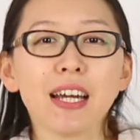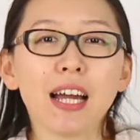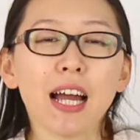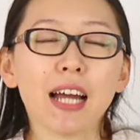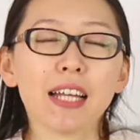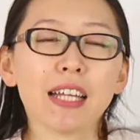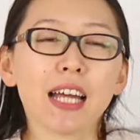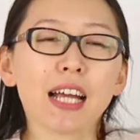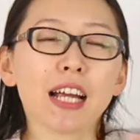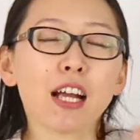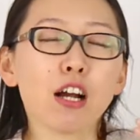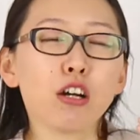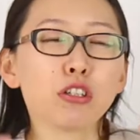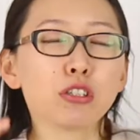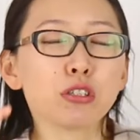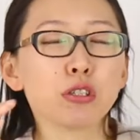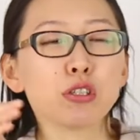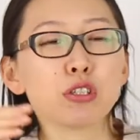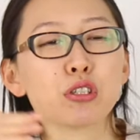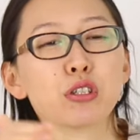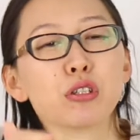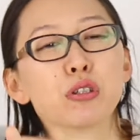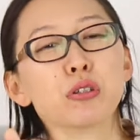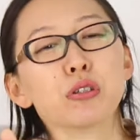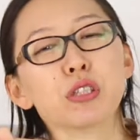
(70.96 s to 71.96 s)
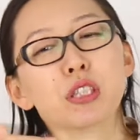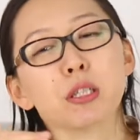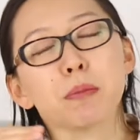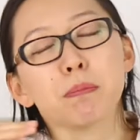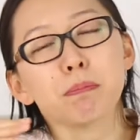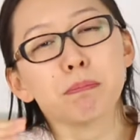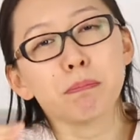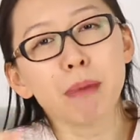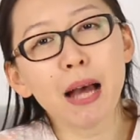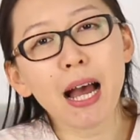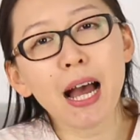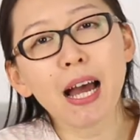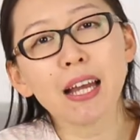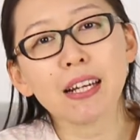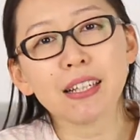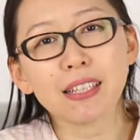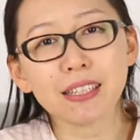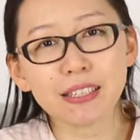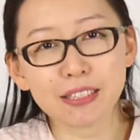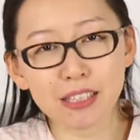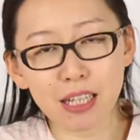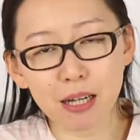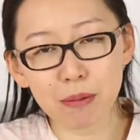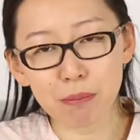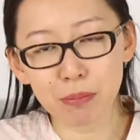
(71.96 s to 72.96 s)
And I can also show you some bad
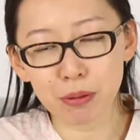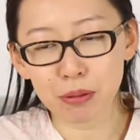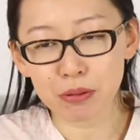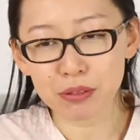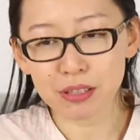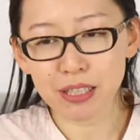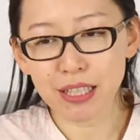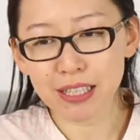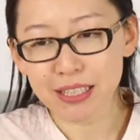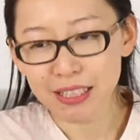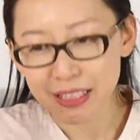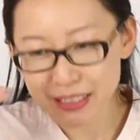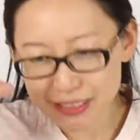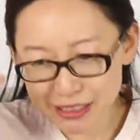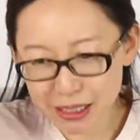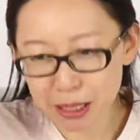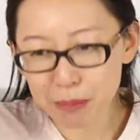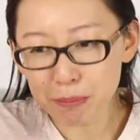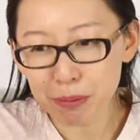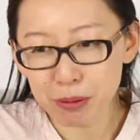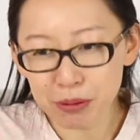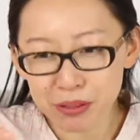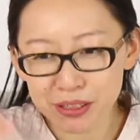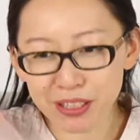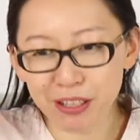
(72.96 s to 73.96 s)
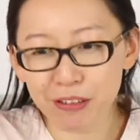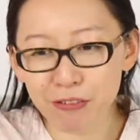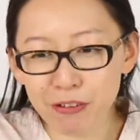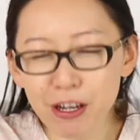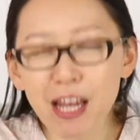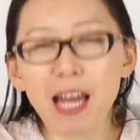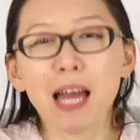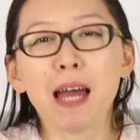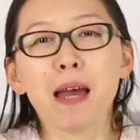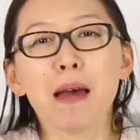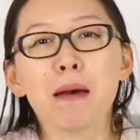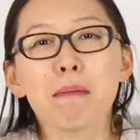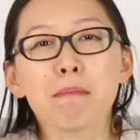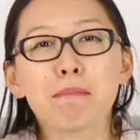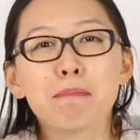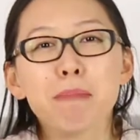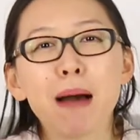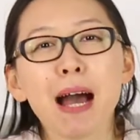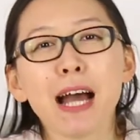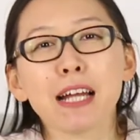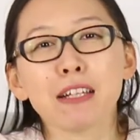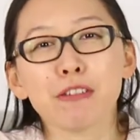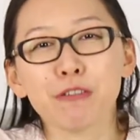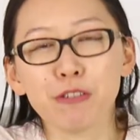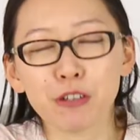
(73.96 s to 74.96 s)
examples, like examples of
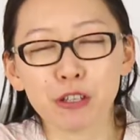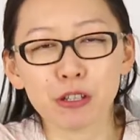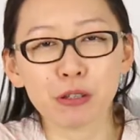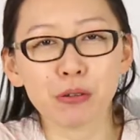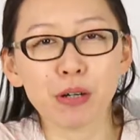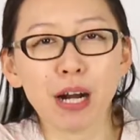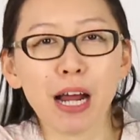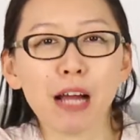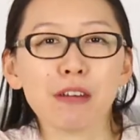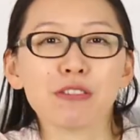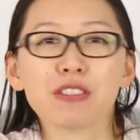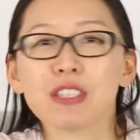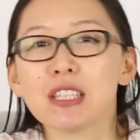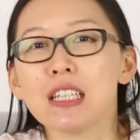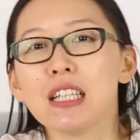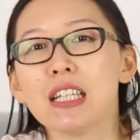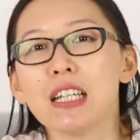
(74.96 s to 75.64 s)
bad photographs.